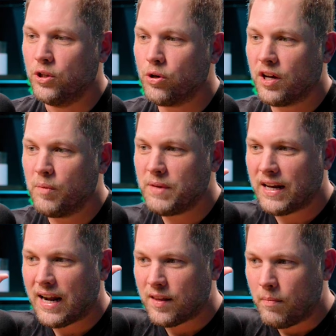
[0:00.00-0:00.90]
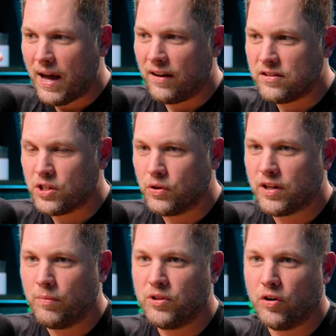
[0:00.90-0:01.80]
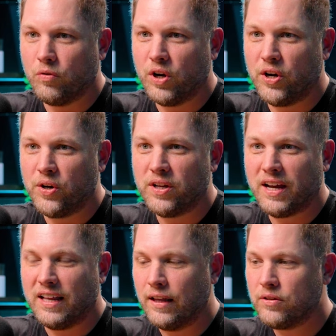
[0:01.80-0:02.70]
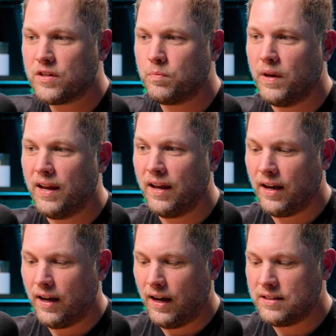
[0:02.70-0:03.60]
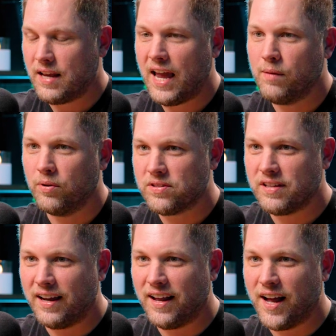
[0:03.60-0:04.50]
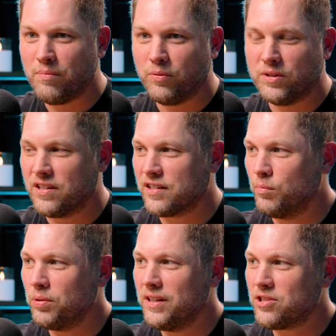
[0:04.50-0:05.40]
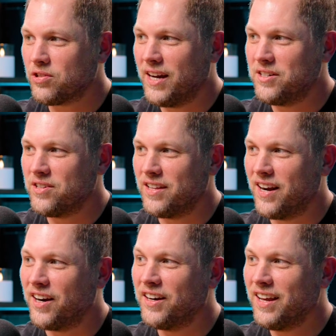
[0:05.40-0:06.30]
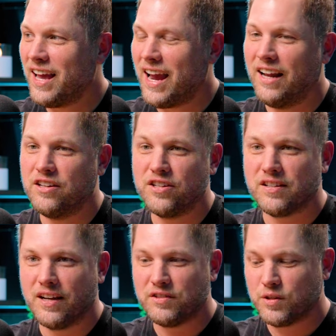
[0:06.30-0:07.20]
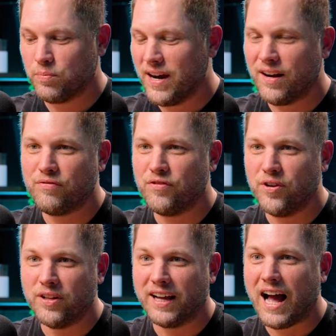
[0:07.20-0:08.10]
you'll come down out of the mountains, and you'll come to a road, and there'll just be a table set up with just complete strangers there, and just a spread of food